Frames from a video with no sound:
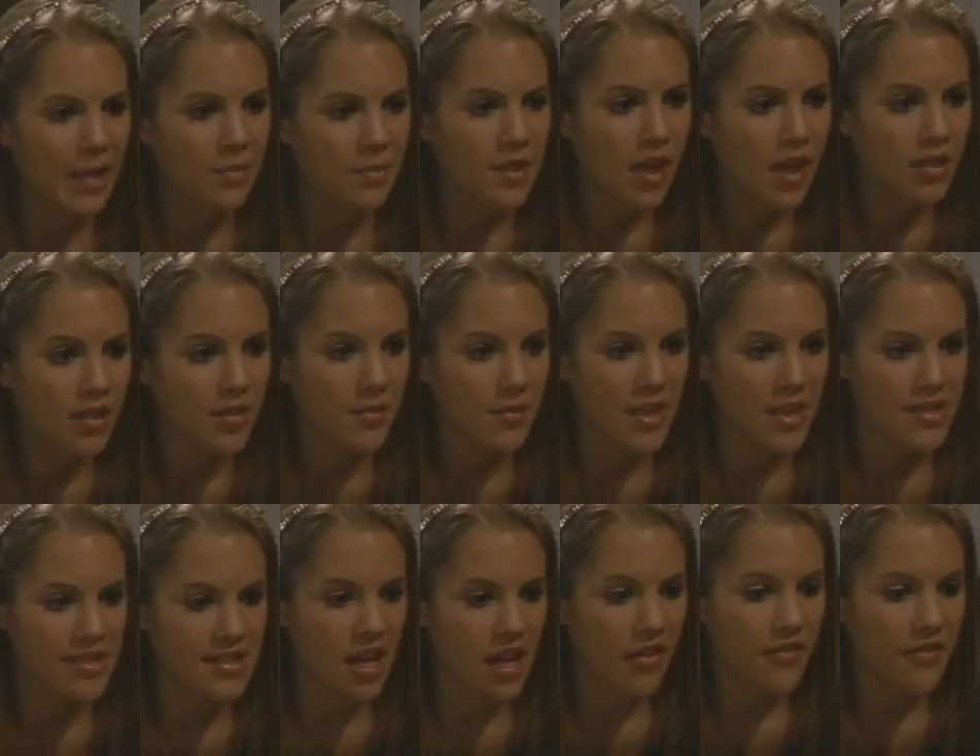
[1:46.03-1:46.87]
I keep
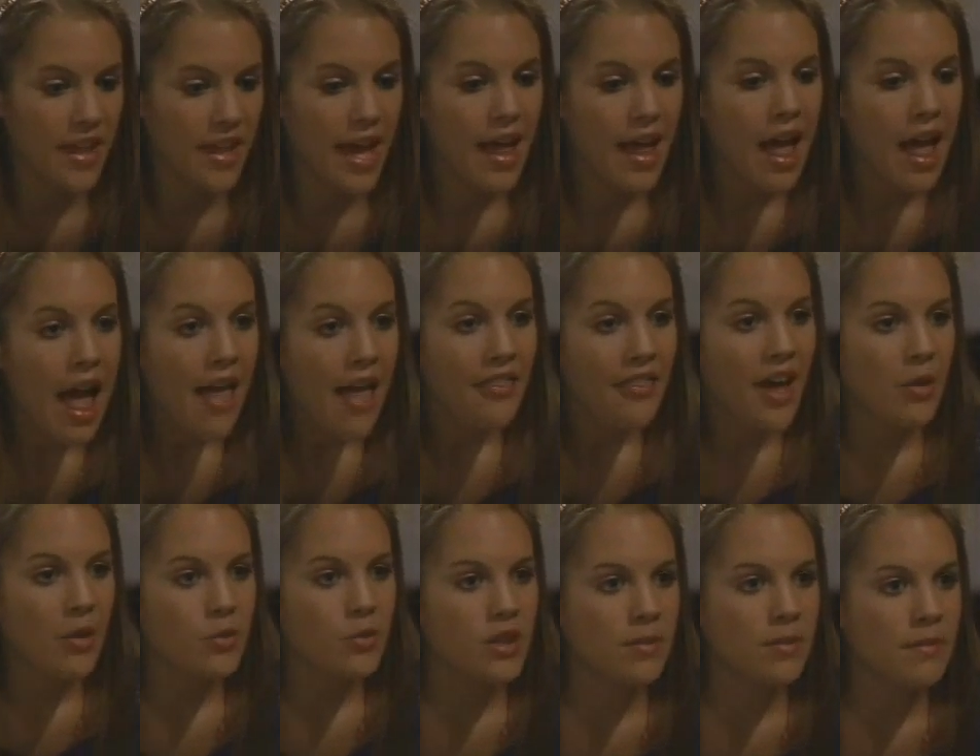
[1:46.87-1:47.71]
telling myself
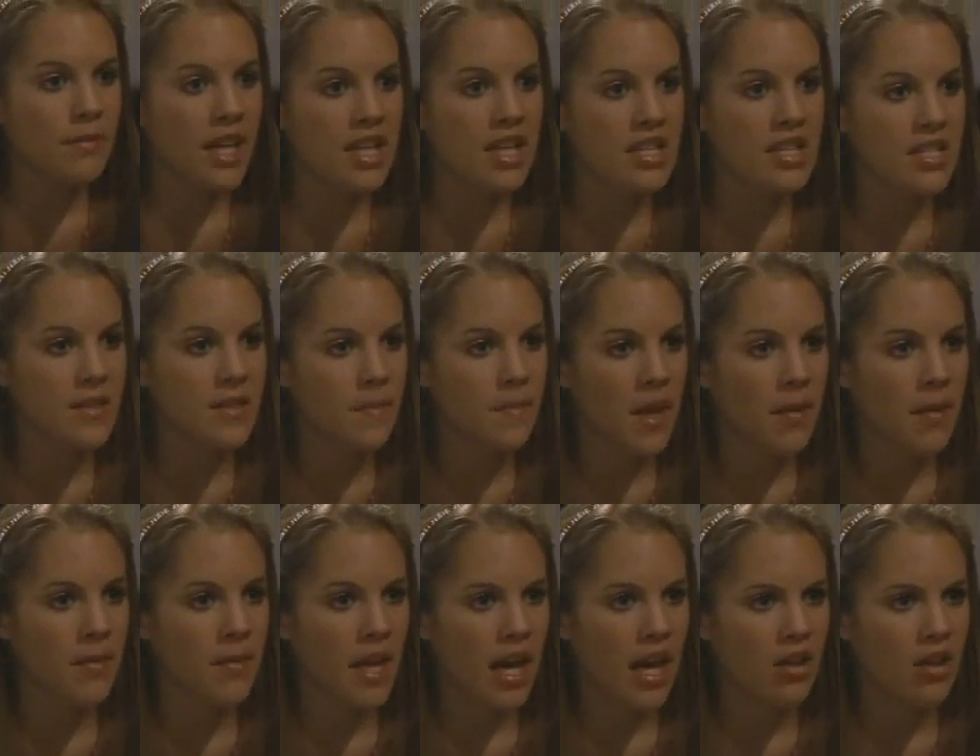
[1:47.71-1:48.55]
that that we made this
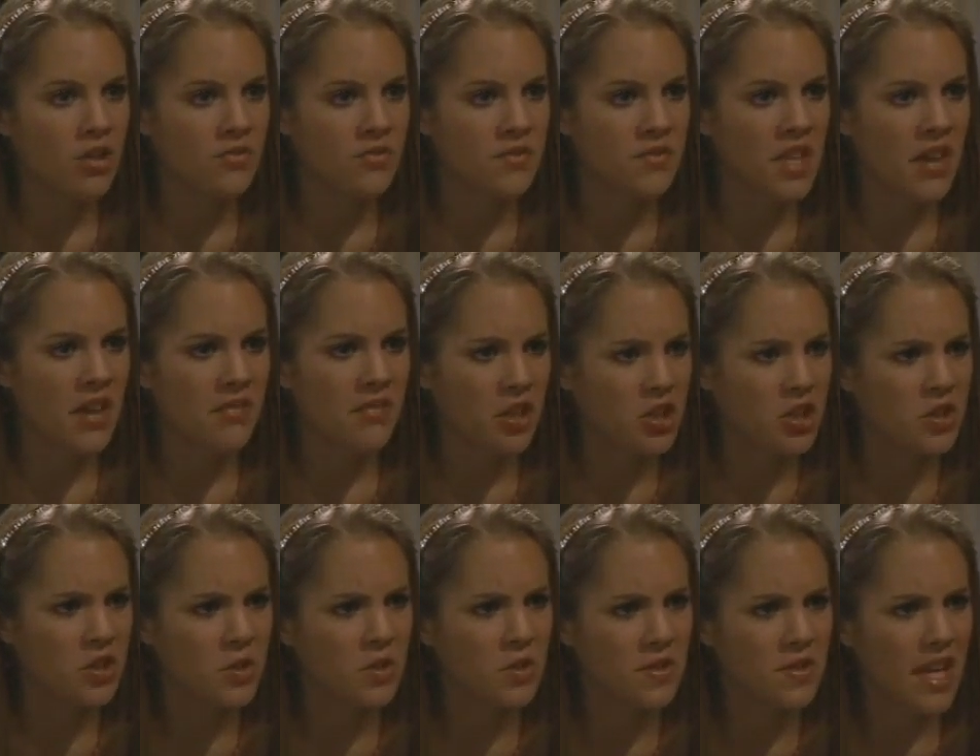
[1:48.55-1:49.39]
baby out of love.
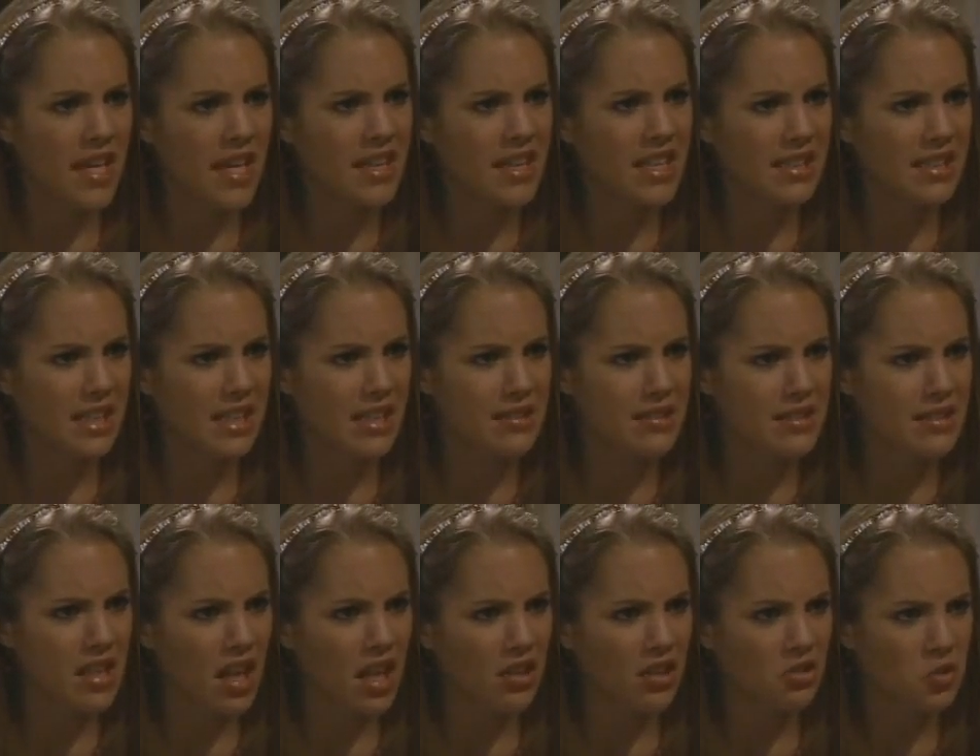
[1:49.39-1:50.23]
Are you saying that
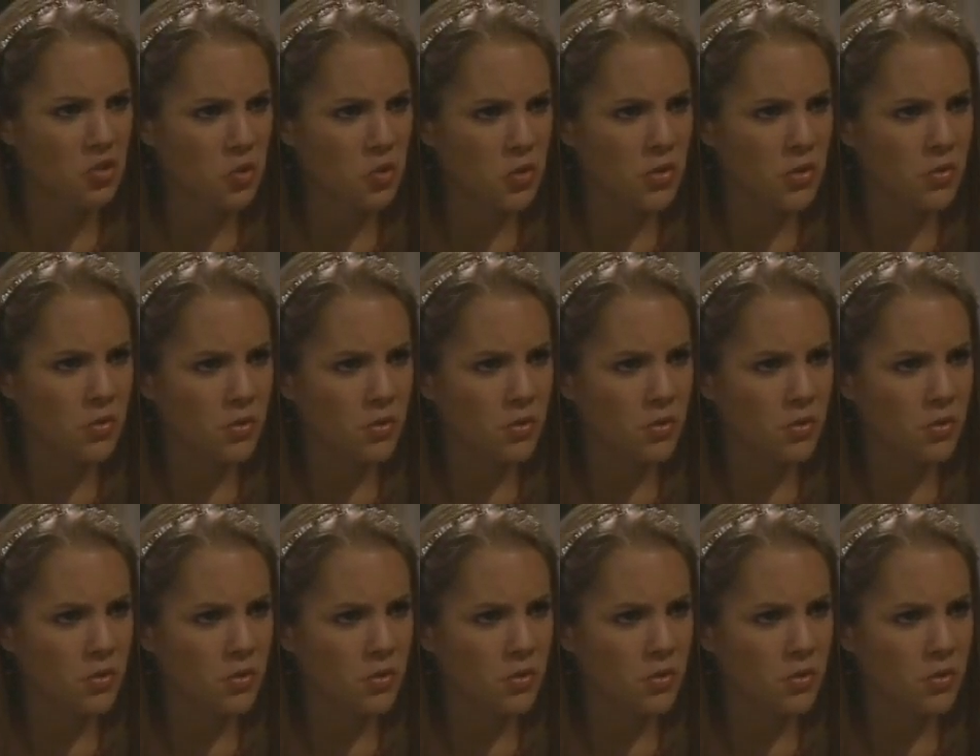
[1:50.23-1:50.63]
that's not